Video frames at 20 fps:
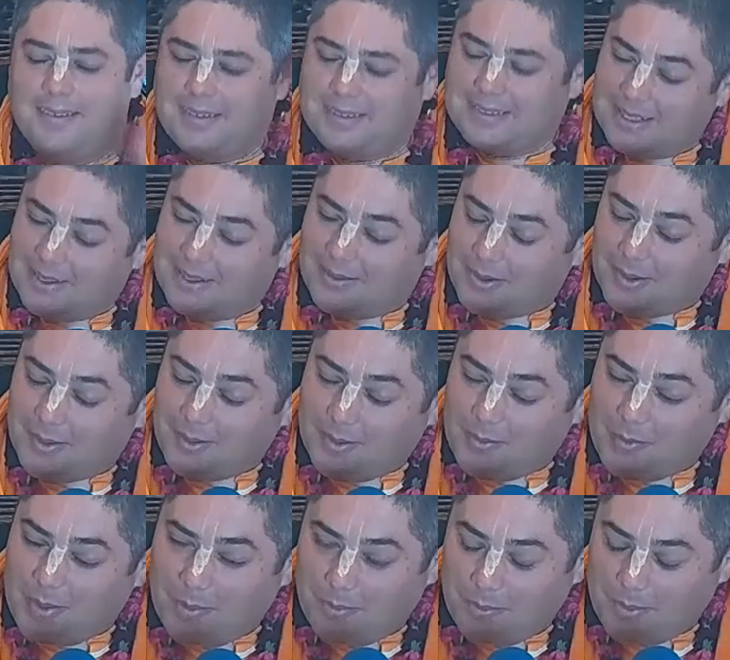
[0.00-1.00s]
Does anyone
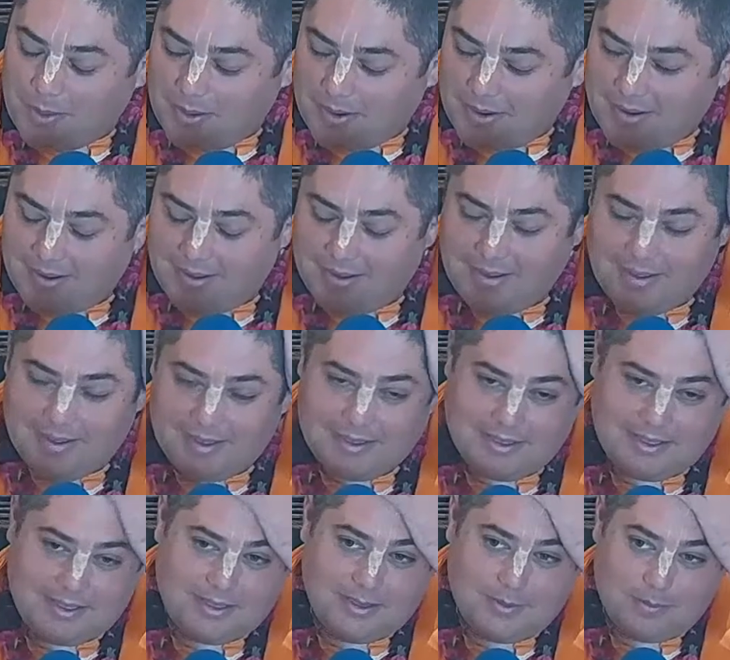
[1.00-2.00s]
remember
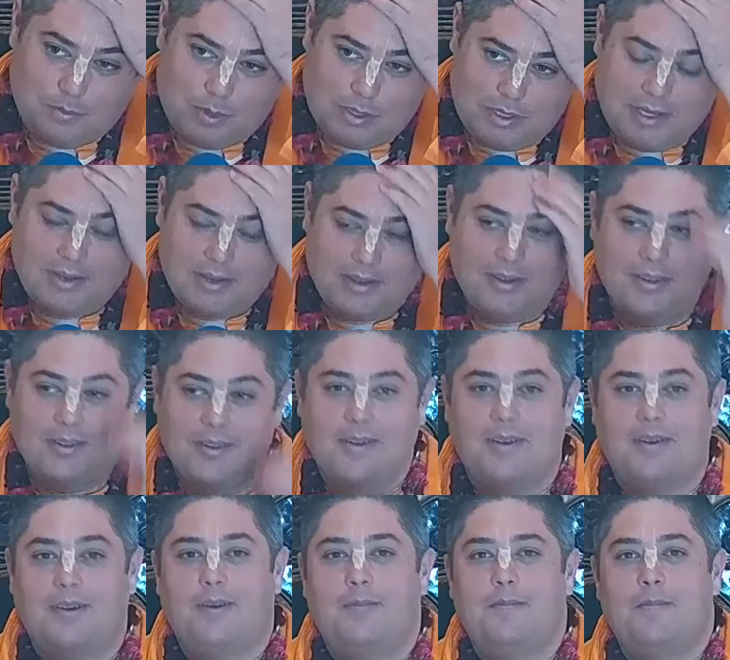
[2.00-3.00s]
his
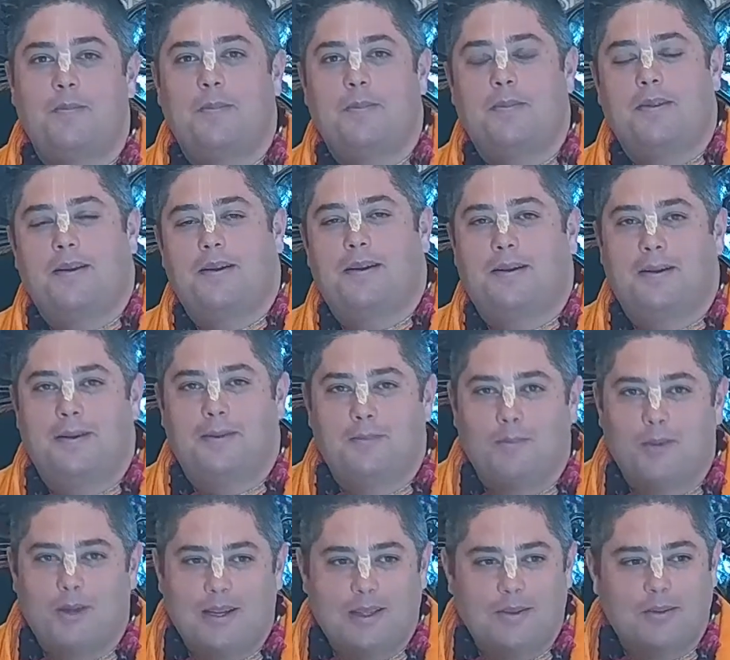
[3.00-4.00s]
particular uh,
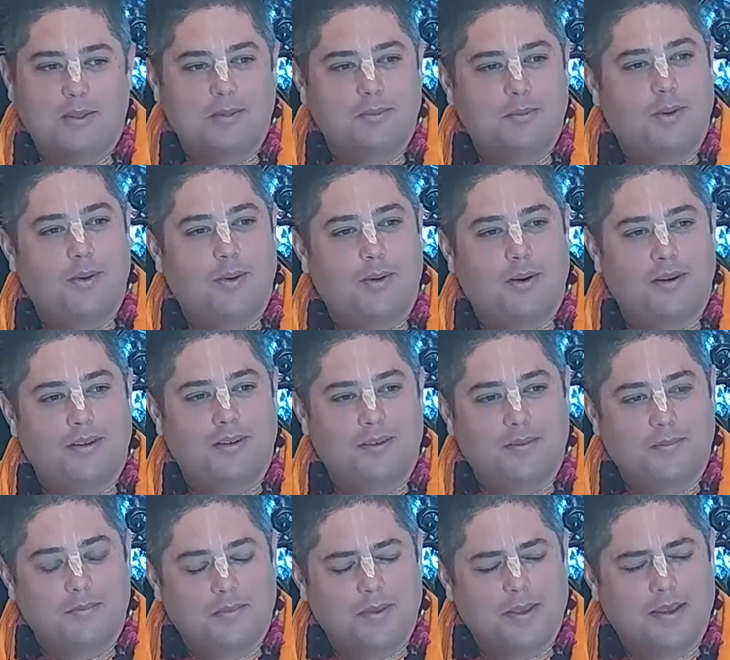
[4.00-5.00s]
when he was
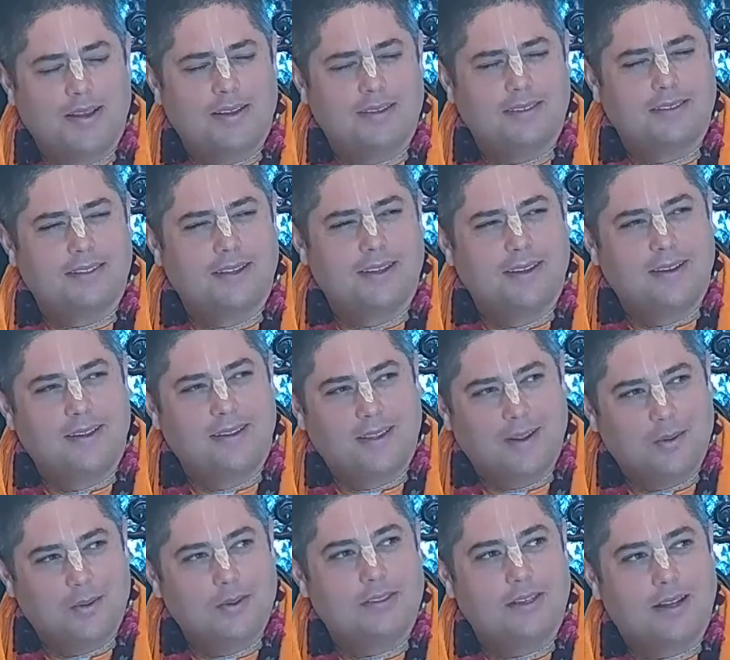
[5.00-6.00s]
born? Because
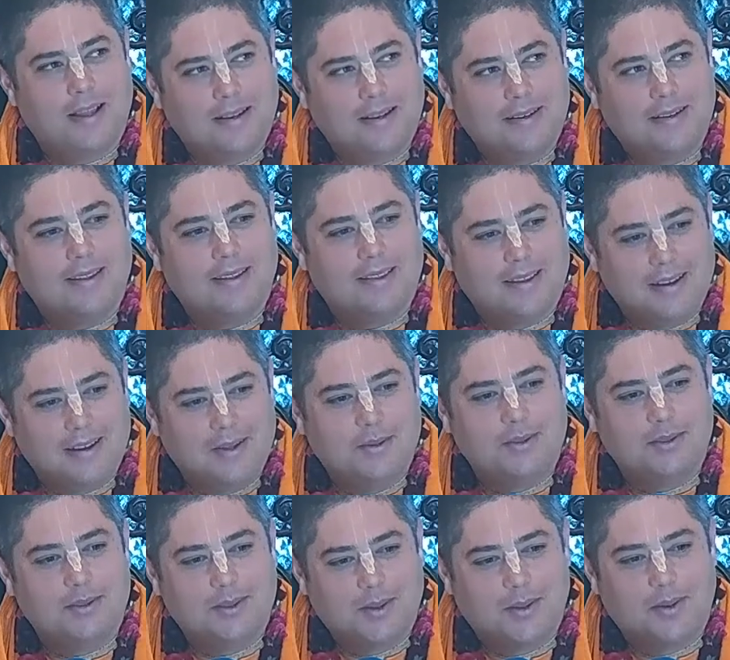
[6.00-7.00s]
there was an idea that he
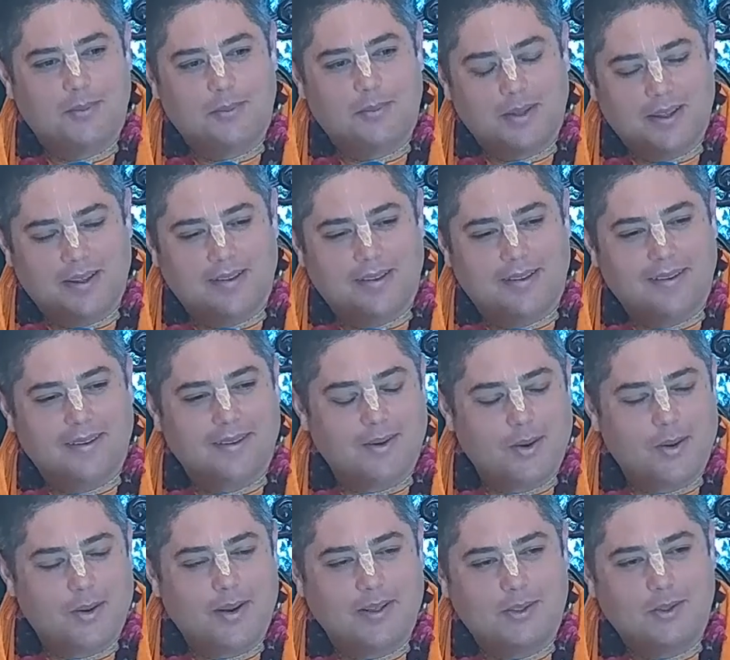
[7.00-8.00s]
was going to be a,
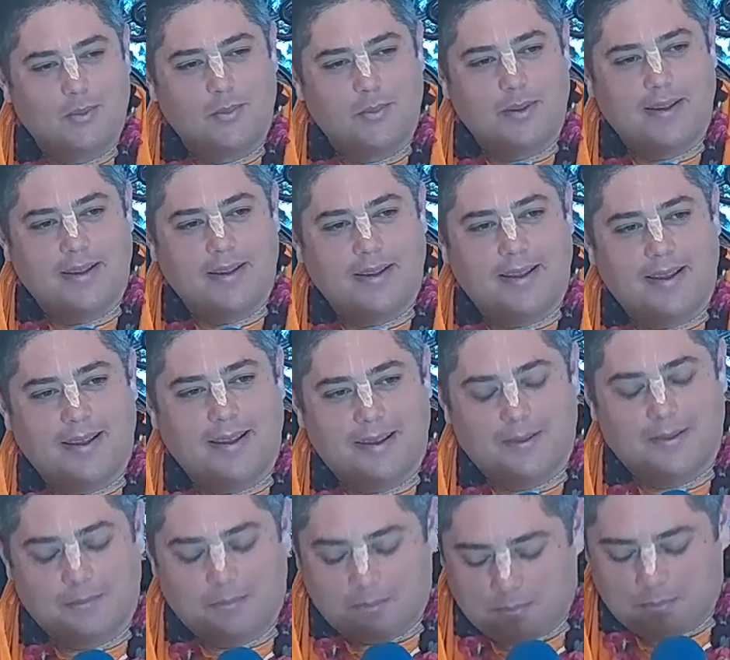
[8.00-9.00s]
going to be
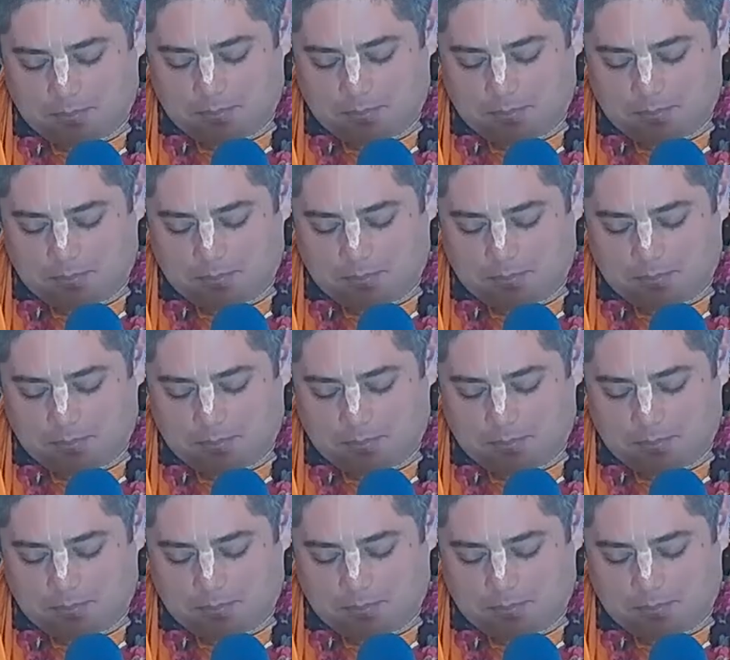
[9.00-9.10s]
a,